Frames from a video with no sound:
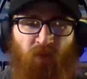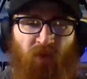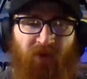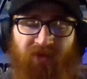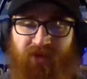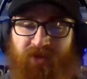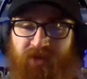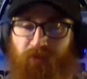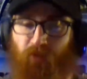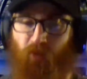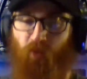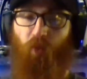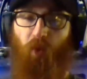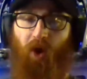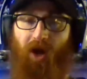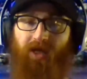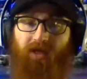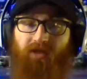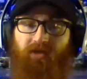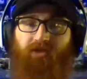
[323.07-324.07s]
with some
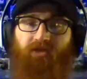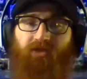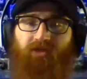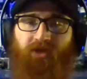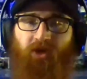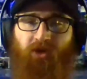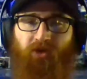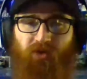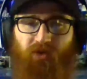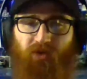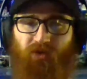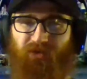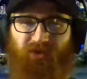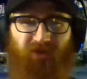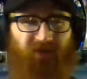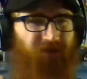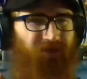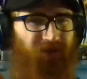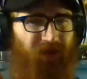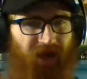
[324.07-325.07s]
white
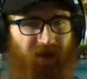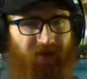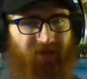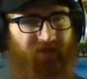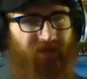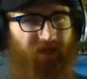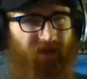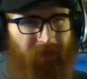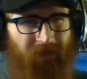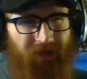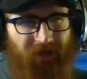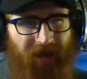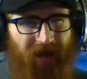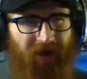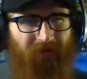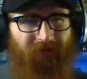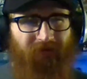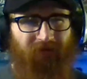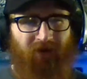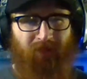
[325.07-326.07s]
circles and lines coming
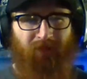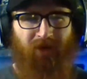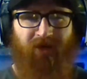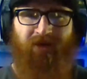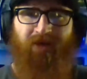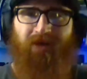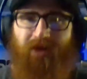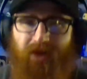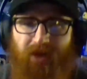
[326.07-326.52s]
out from it.